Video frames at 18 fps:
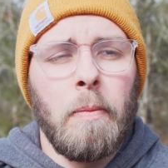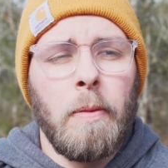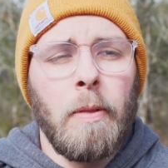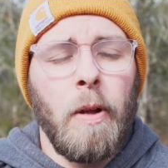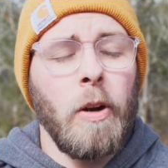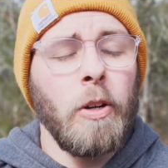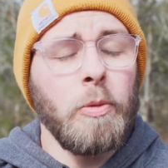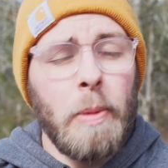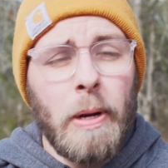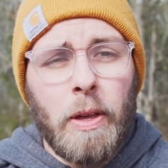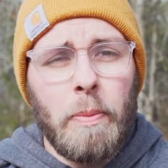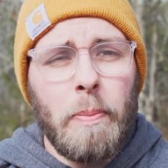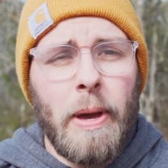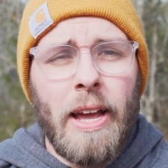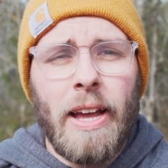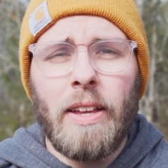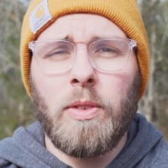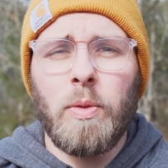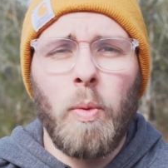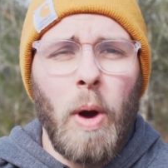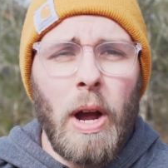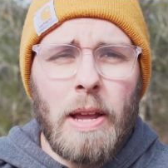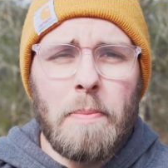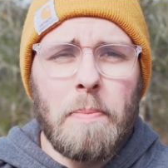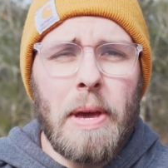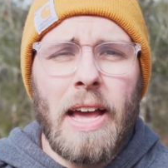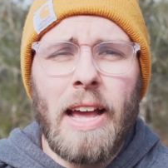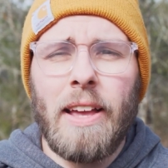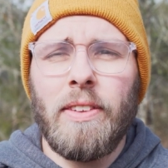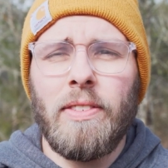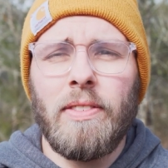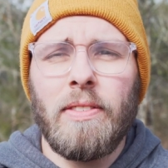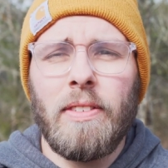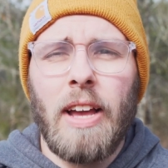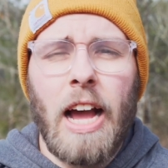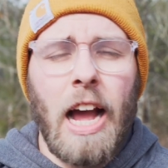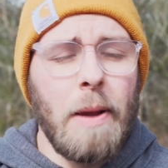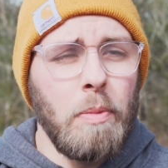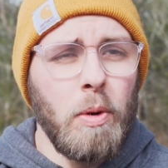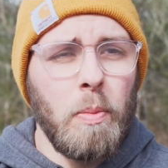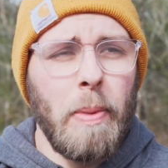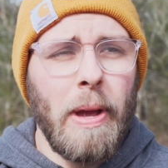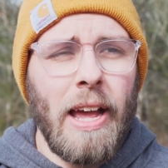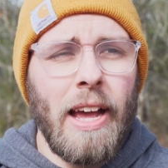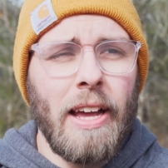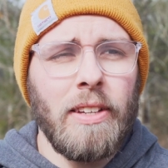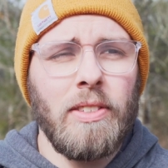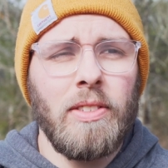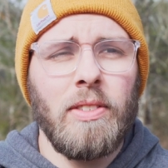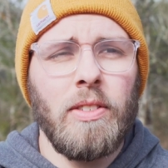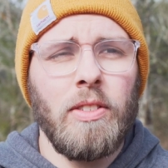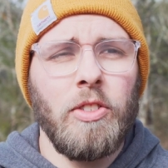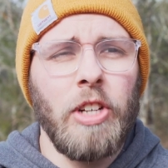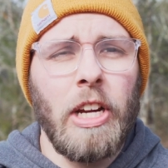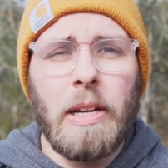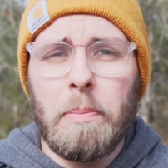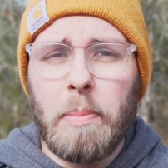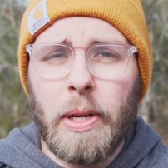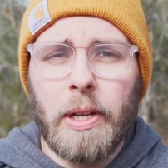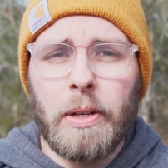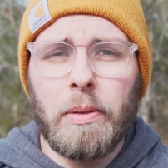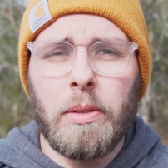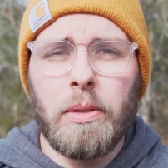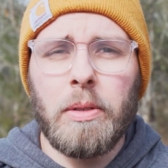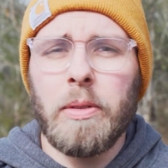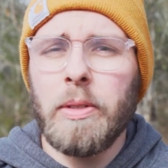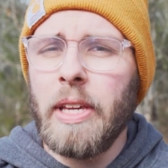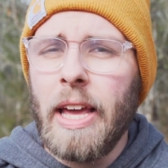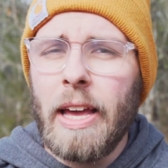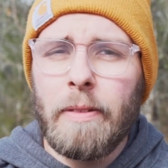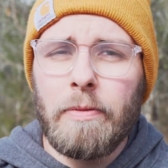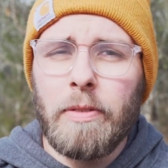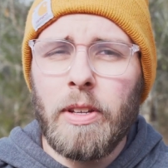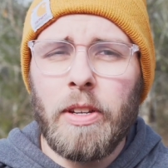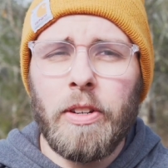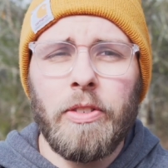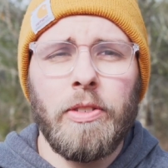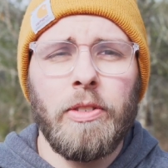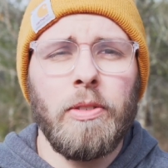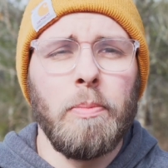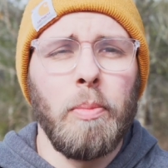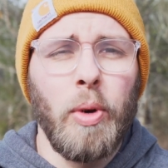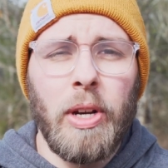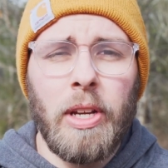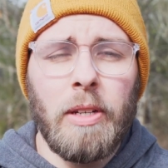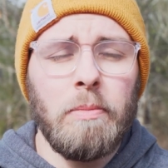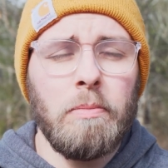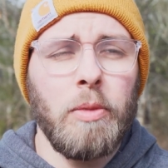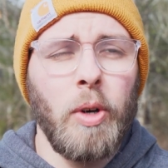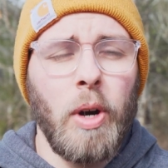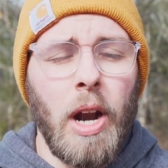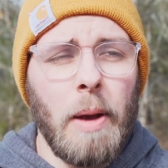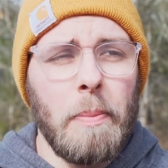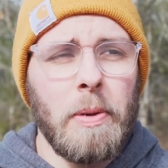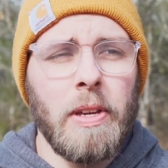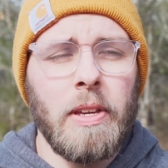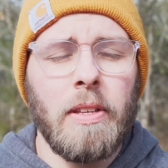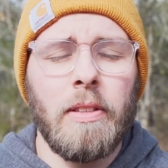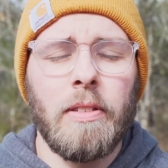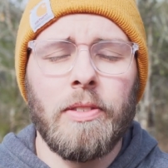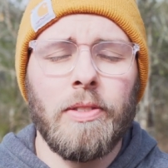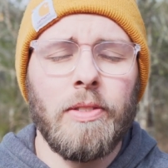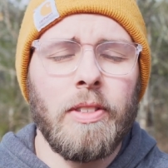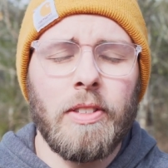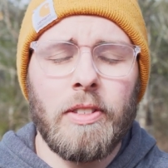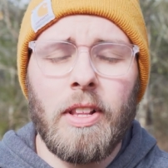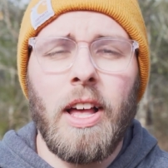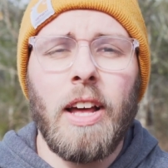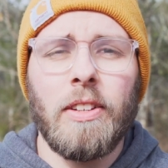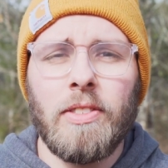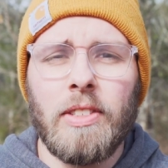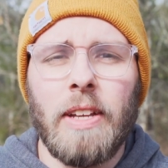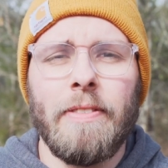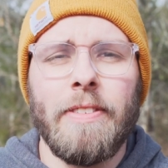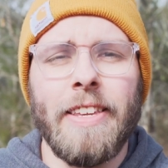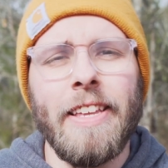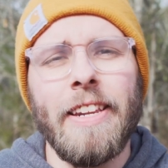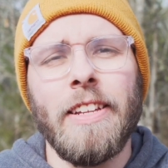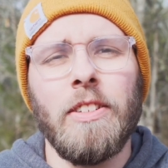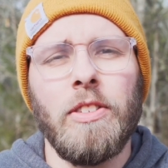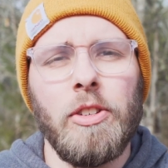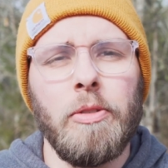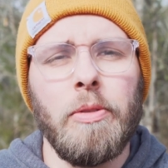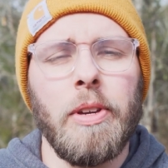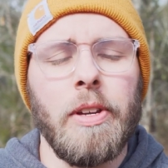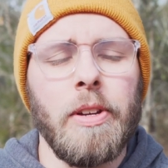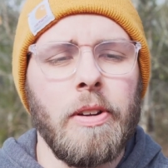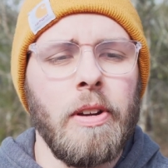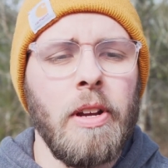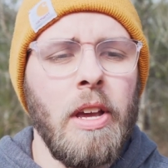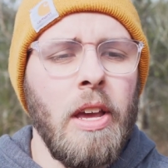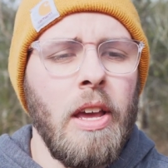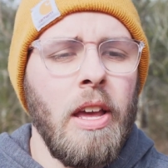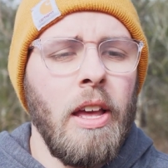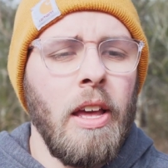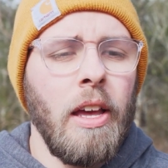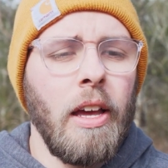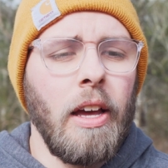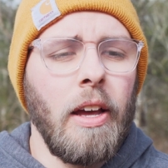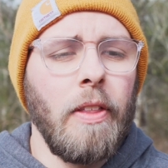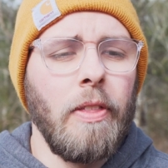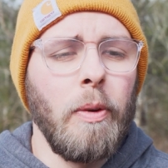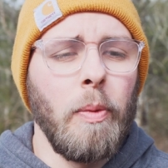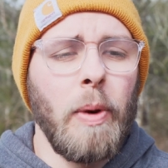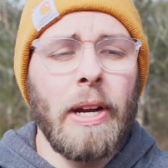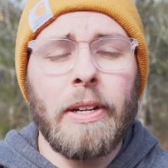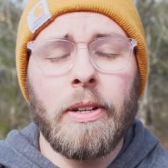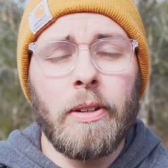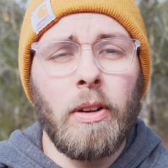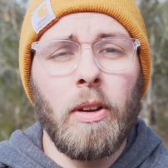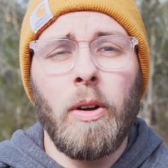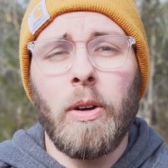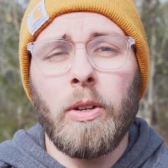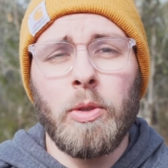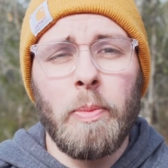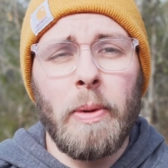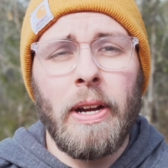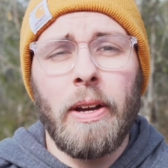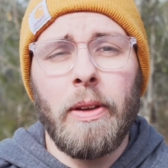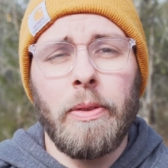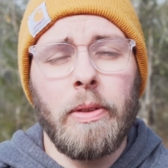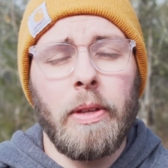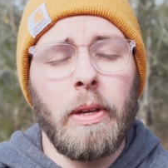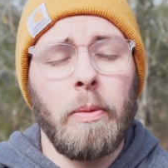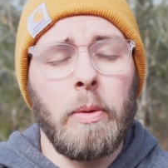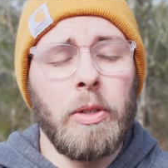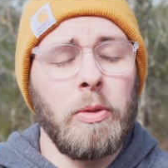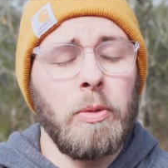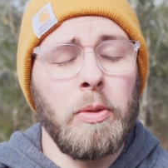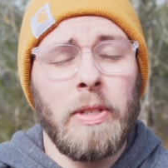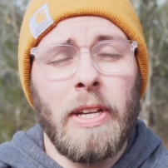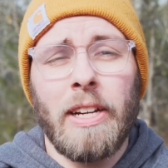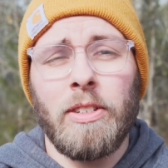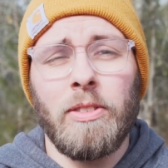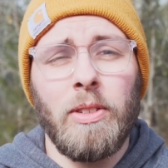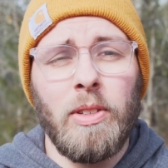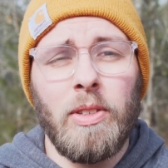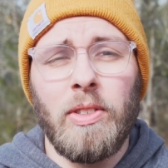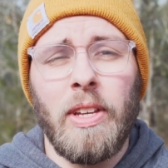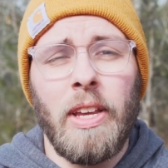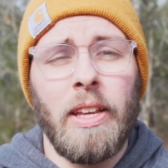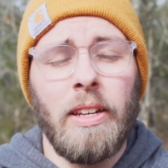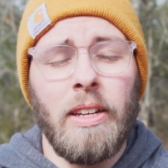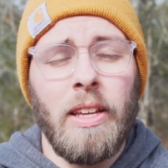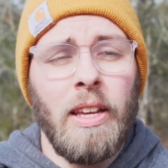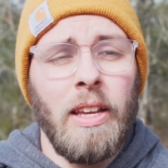largemouth bass, white bass, hybrid bass, chain pickerel, catfish, brim, crappie. There's a lot of stuff to get into here. The record largemouth, which was actually set